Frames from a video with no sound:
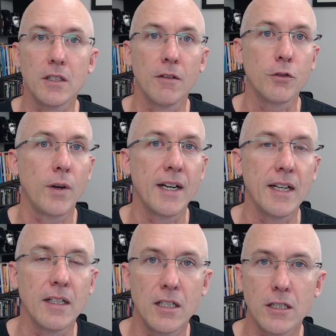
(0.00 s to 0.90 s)
of
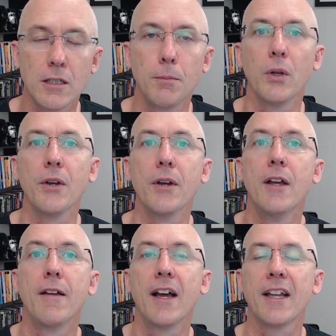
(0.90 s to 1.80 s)
trading discipline
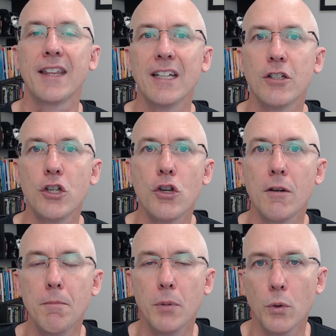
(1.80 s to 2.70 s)
are things that you
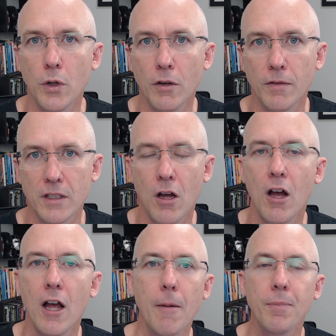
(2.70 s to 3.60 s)
can build over
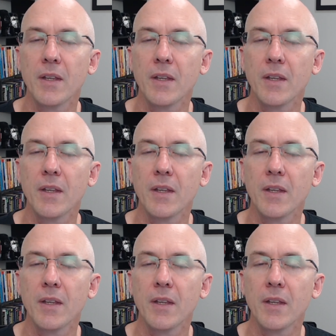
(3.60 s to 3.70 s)
time.